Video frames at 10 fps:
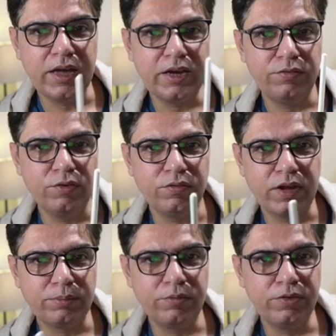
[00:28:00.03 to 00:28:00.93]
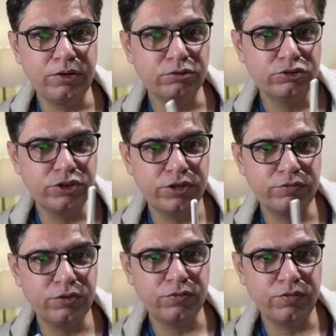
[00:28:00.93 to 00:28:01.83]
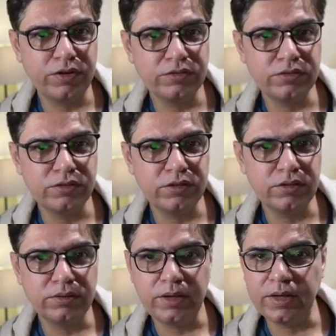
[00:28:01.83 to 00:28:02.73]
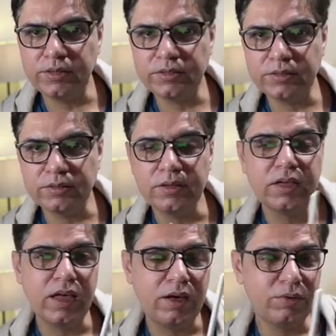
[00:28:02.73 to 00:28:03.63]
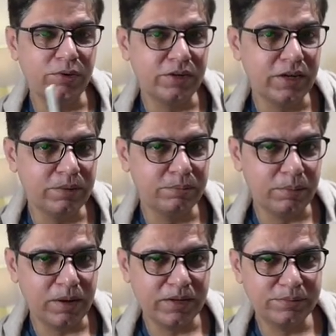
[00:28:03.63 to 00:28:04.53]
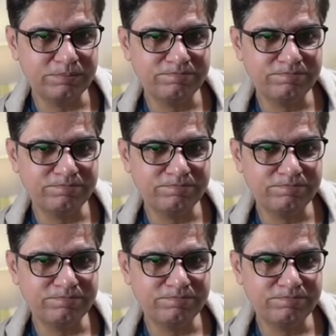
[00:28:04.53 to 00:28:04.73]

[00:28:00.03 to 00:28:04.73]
if you have liked my video, share it with your friends and have a good day. Bye-bye.